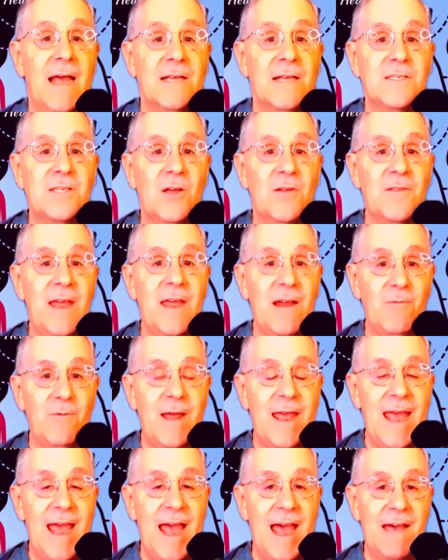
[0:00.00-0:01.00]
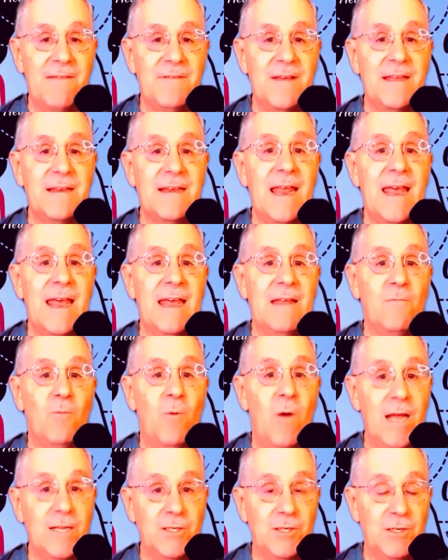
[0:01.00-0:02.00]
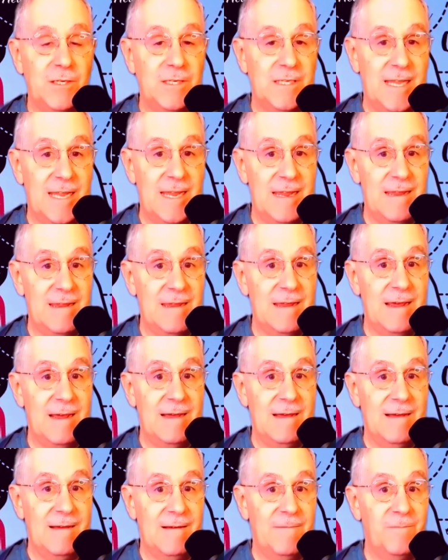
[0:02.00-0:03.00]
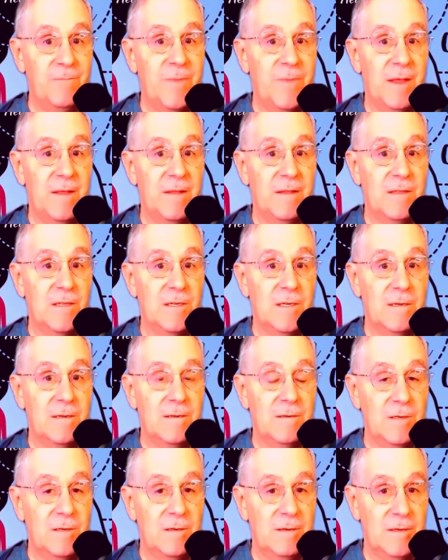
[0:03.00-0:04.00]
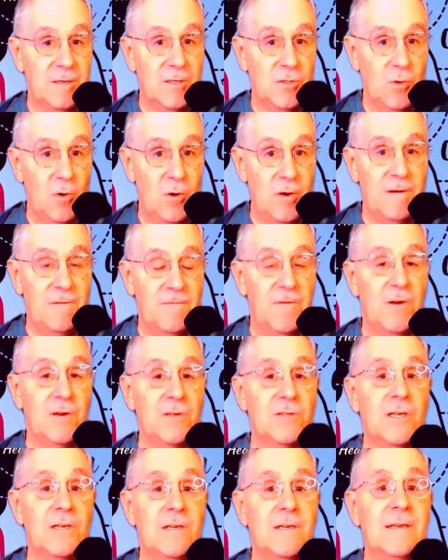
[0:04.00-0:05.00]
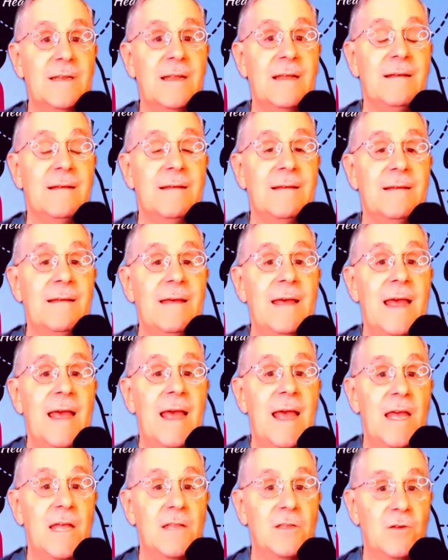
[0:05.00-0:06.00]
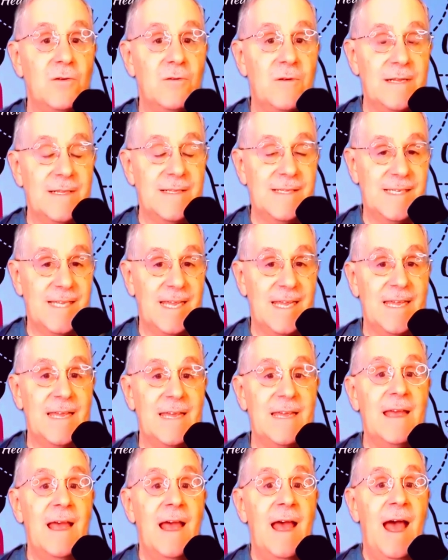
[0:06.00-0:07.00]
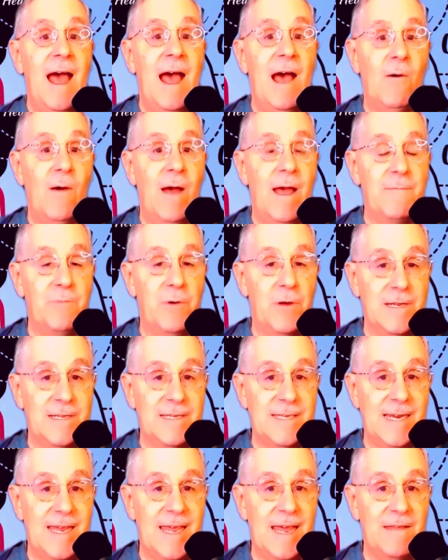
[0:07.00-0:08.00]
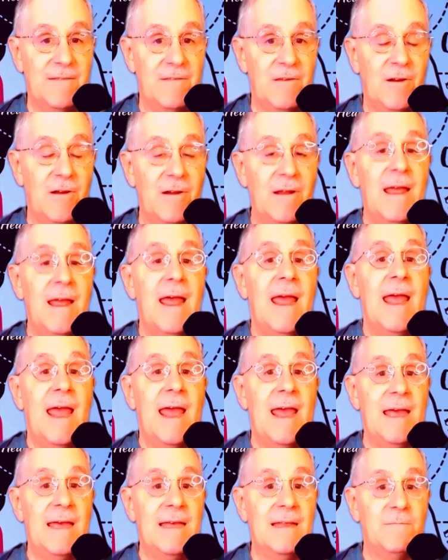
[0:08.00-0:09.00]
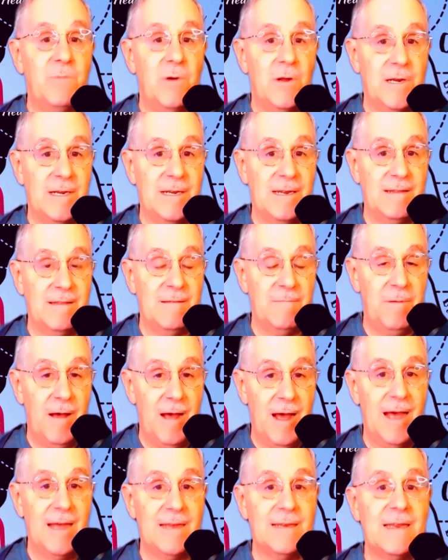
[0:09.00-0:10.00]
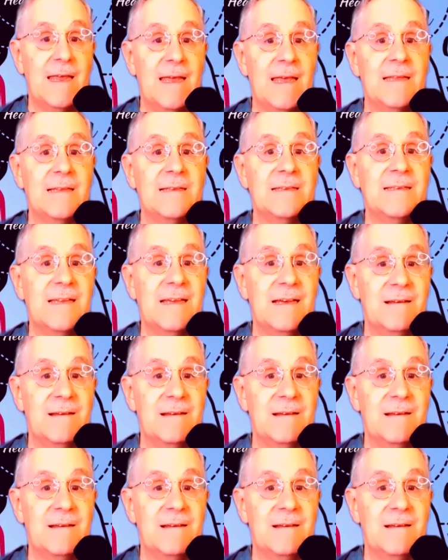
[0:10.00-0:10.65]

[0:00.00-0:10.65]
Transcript: So there we have it, and watch the shorter version, and you can see how I put it together and put it in the pot and